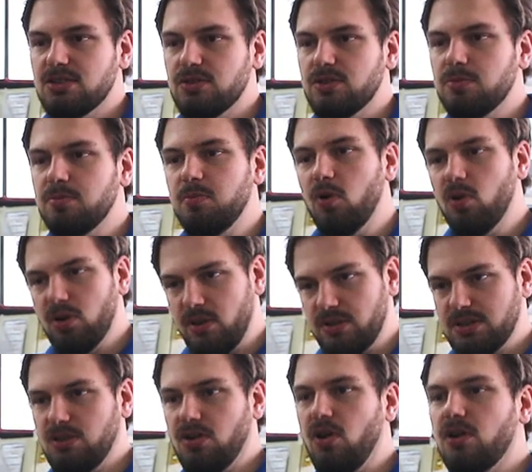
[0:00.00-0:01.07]
So you pull
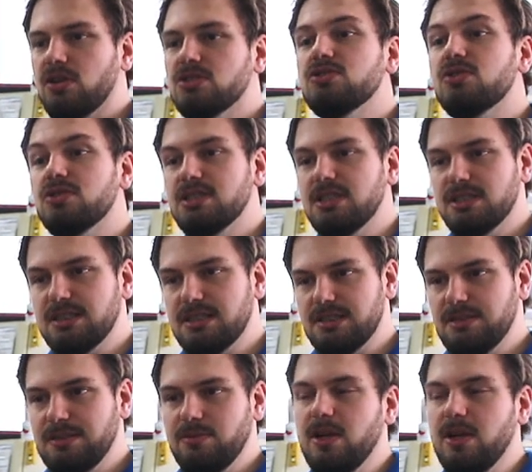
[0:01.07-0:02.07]
on the lock so that it's,